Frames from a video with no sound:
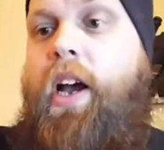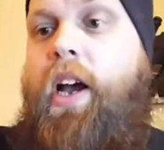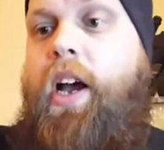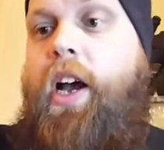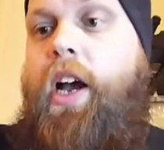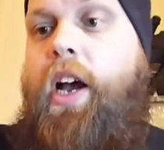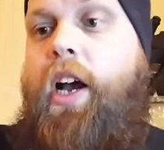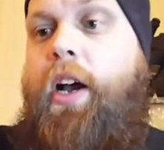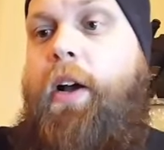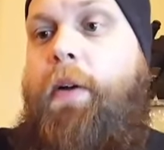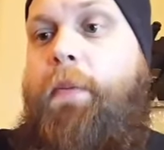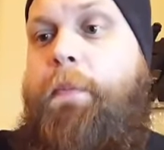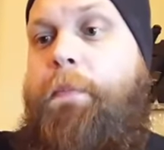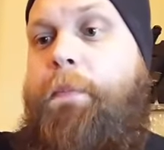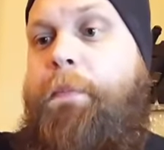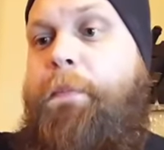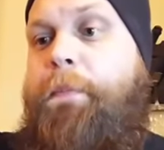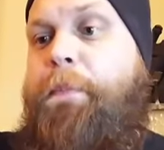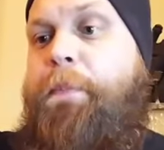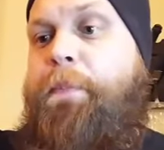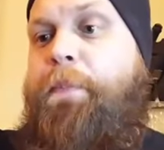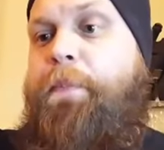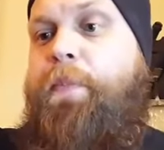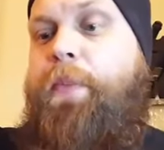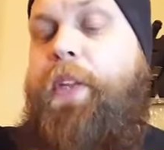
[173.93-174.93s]

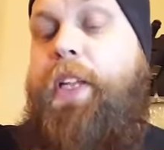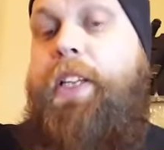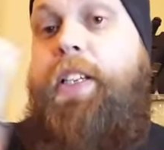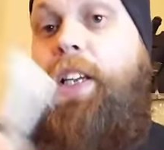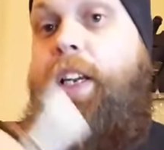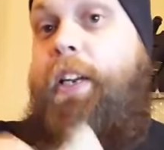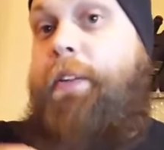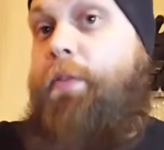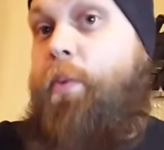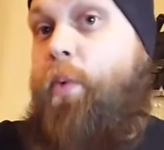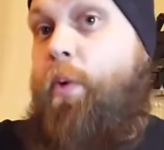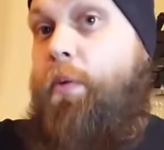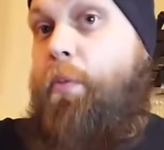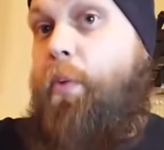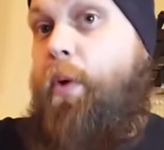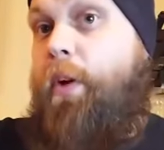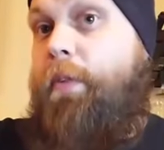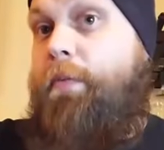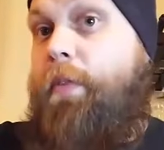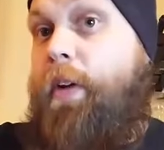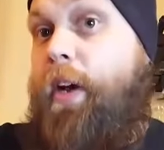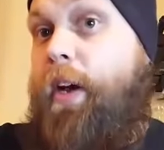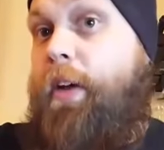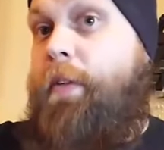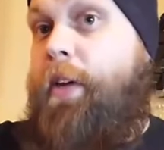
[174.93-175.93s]
That's
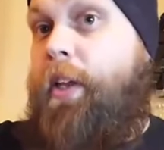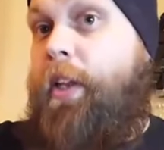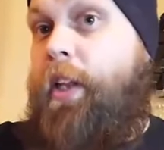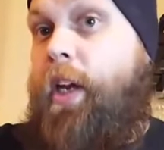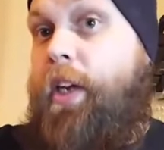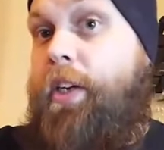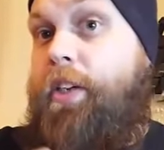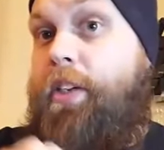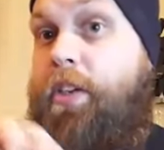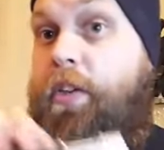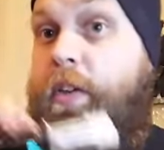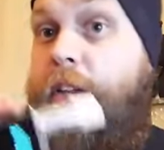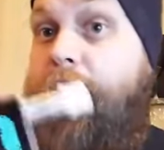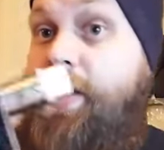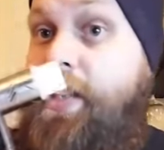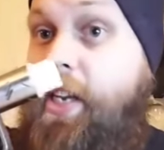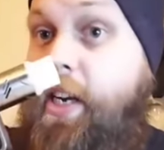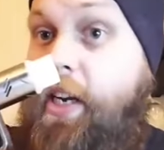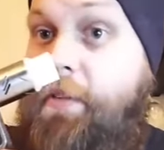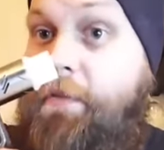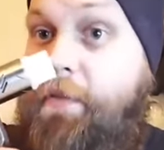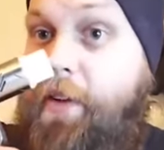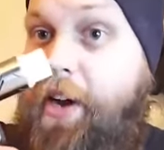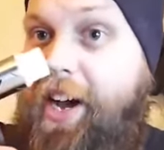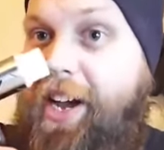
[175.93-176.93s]
84.5. I lied to you. That's
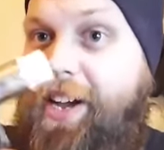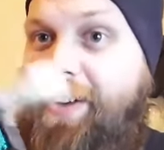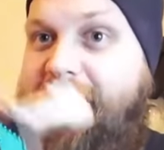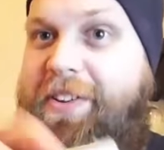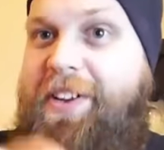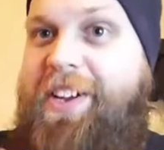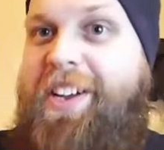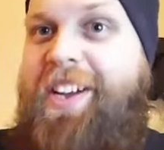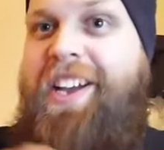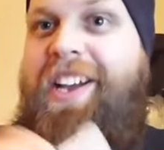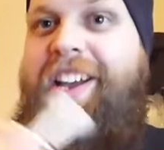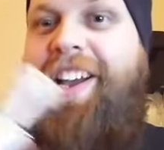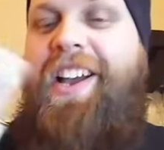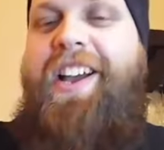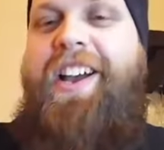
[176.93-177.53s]
85.